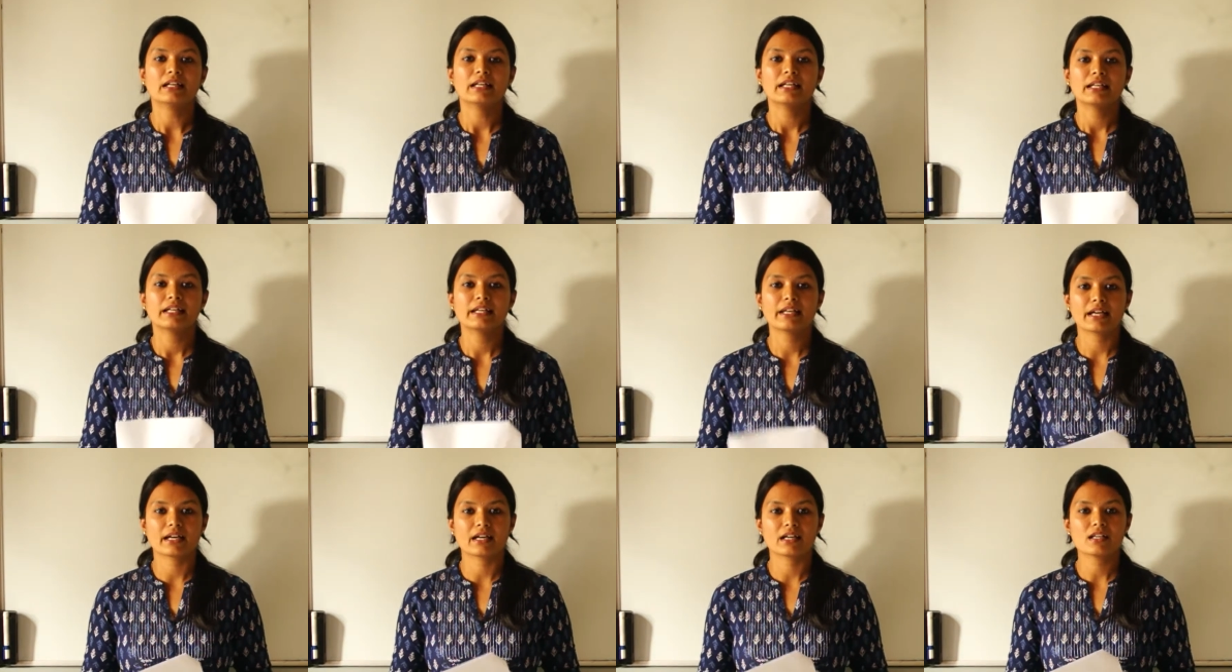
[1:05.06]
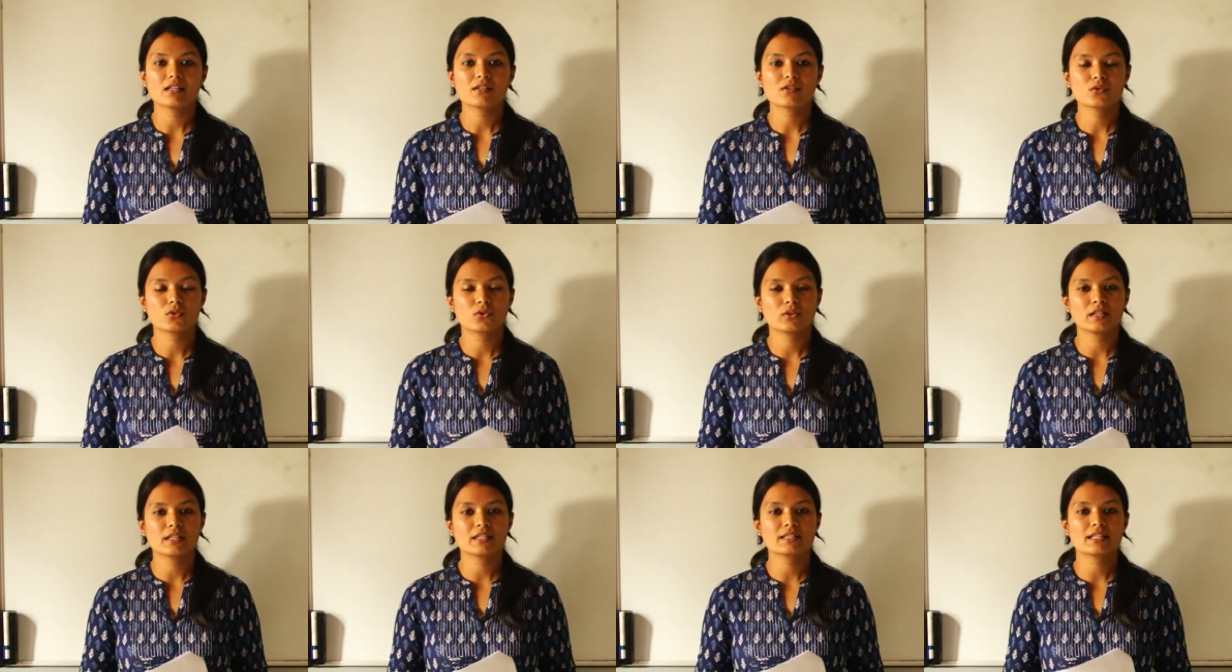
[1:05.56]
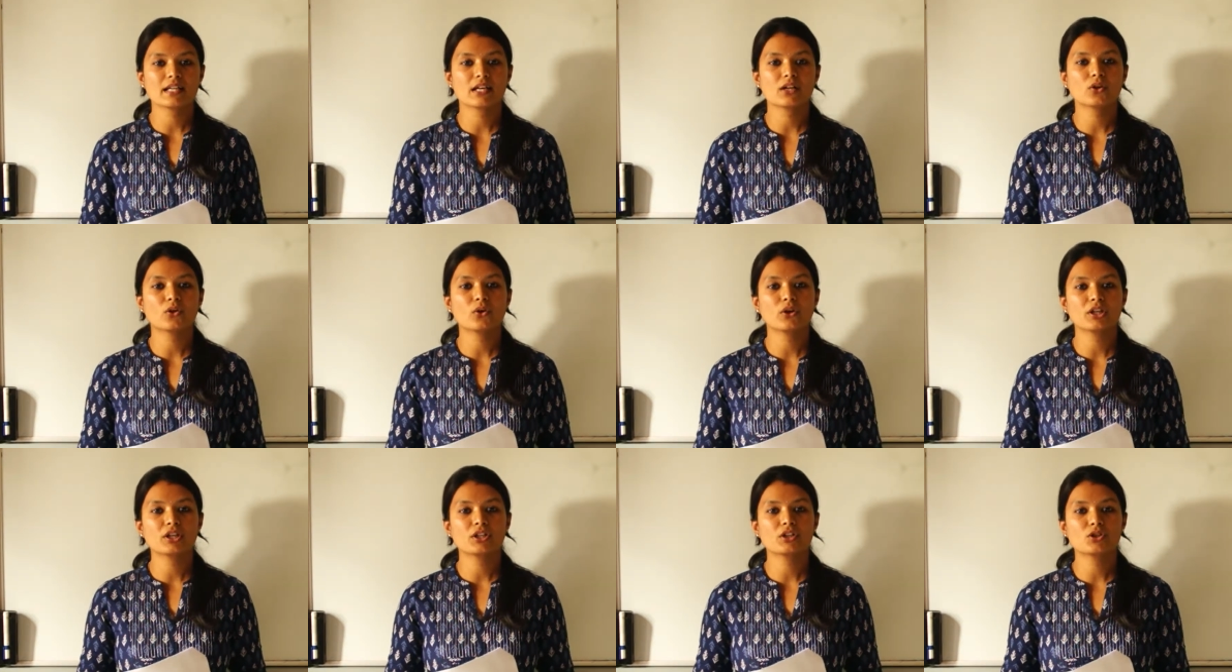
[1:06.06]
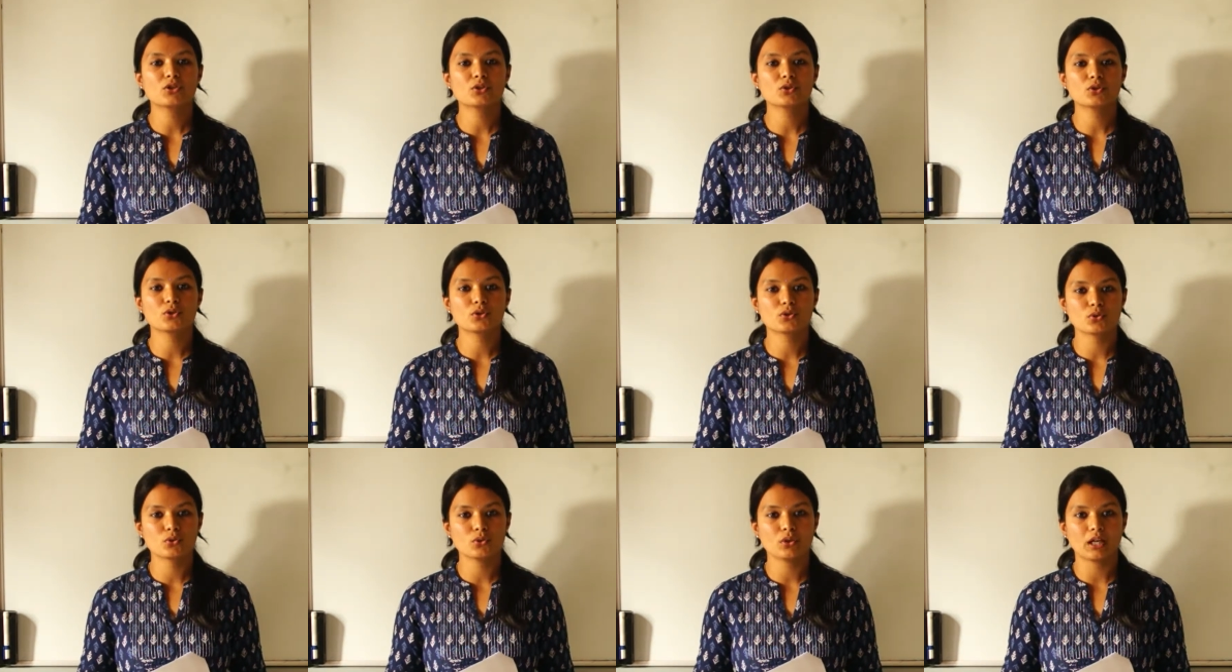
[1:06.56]
Here students are going
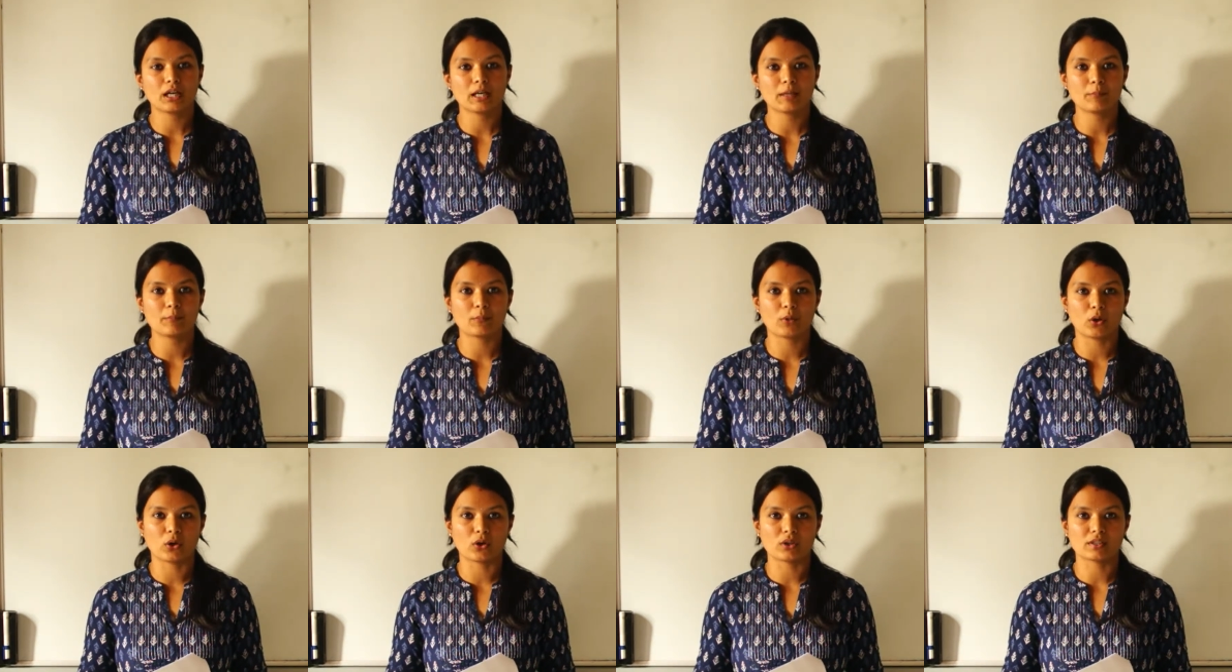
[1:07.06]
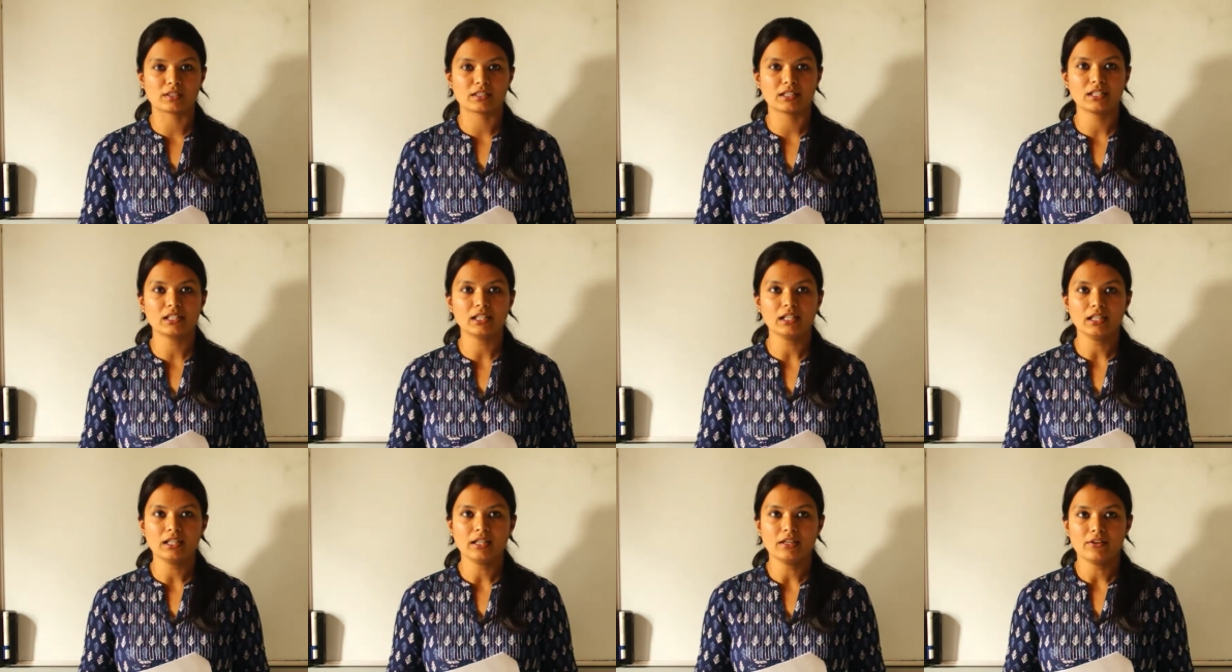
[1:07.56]
to do a model